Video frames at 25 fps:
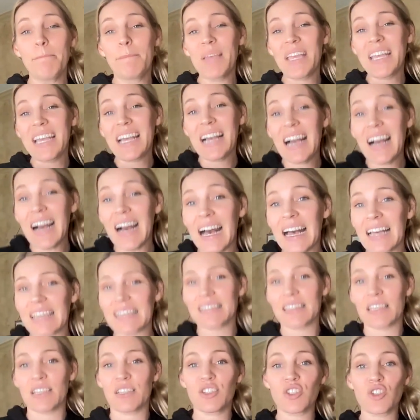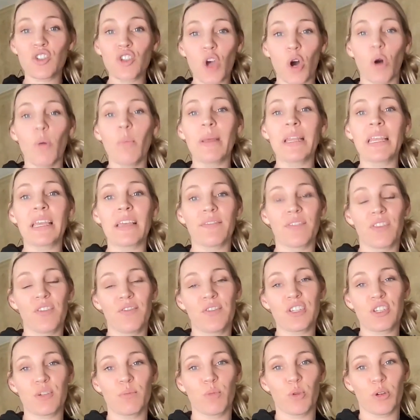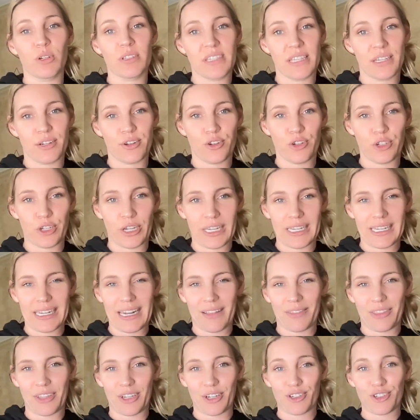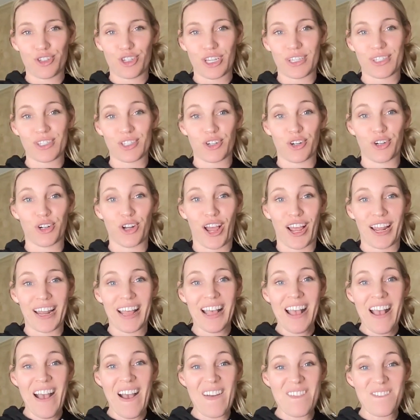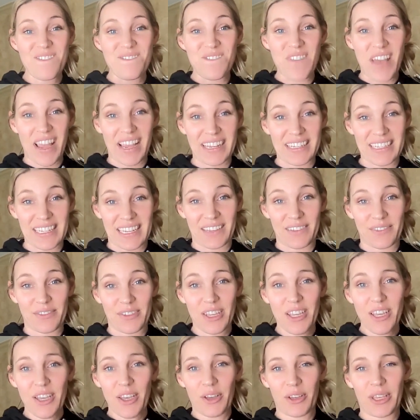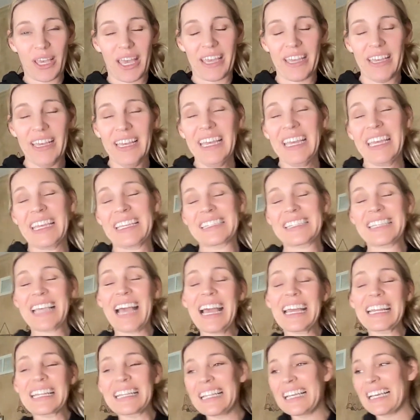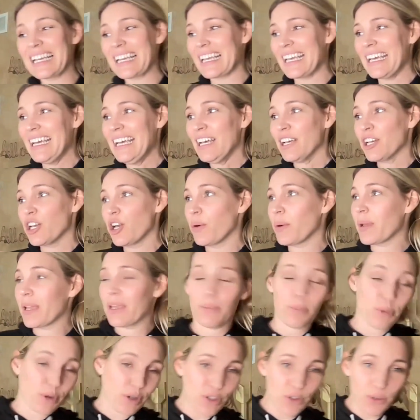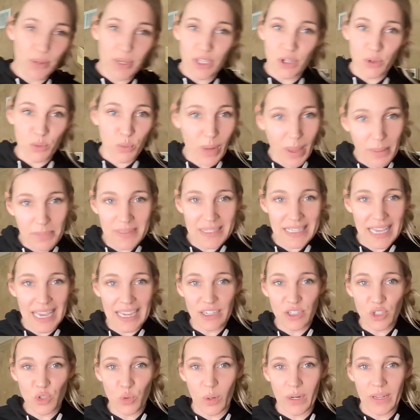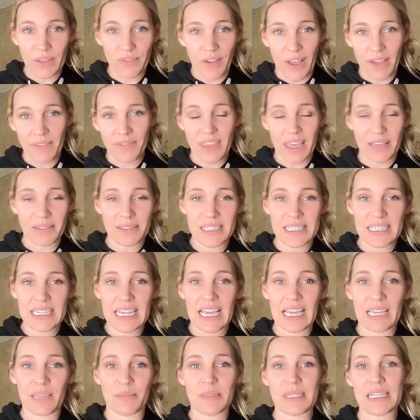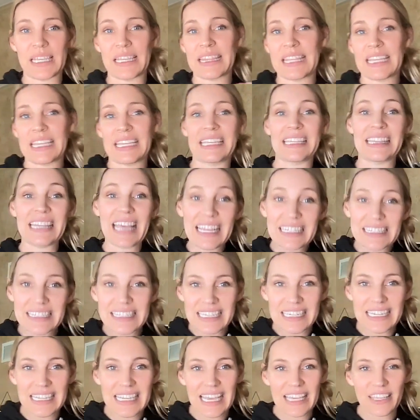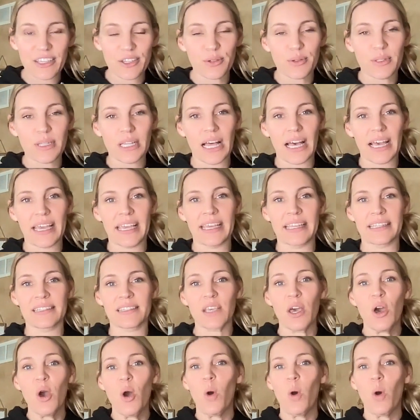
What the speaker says: because so many of the vision boards that are created out there just are not effective. Okay. It's kind of like going and redoing your website 25,000 times and thinking that's going to get you clients,